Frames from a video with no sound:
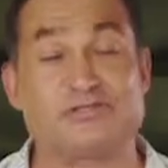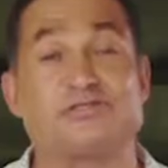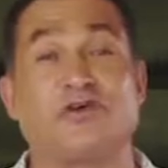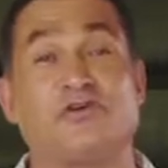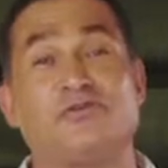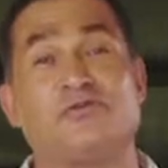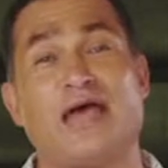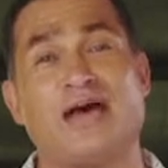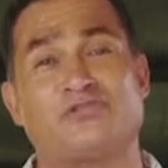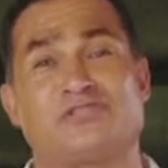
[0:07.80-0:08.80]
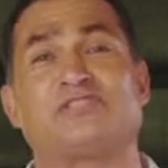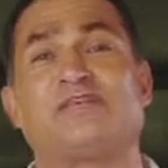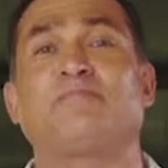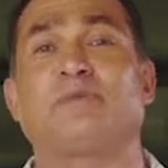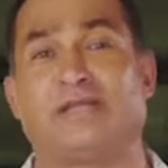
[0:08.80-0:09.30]
show you how
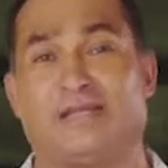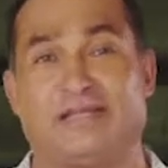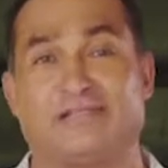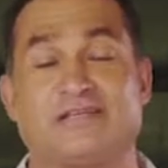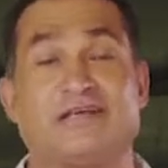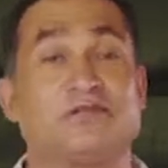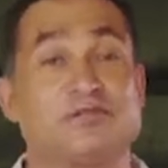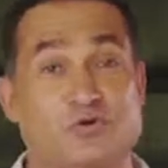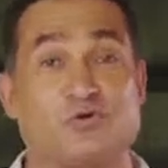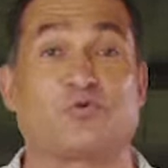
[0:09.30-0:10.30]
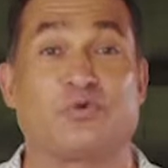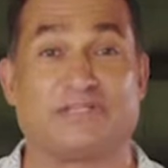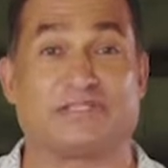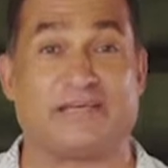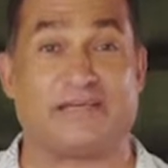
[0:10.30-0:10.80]
simple it is to cook
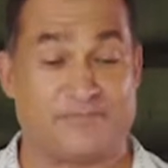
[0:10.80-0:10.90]
with tea.